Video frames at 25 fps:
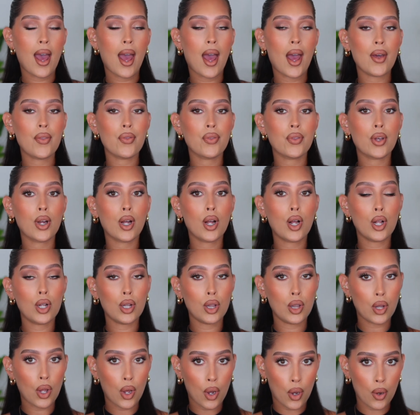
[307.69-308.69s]
and the
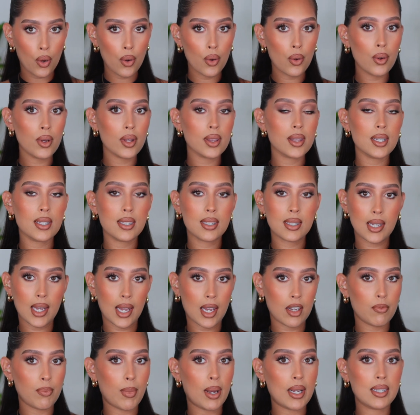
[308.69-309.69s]
glow this
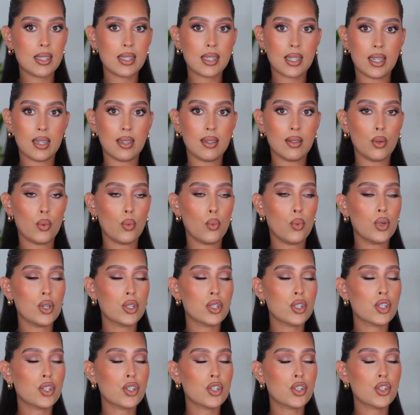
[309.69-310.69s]
gave my skin
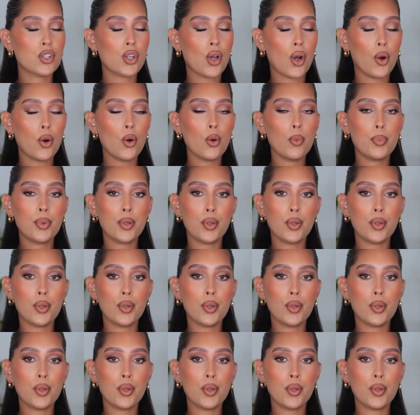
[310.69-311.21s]
was so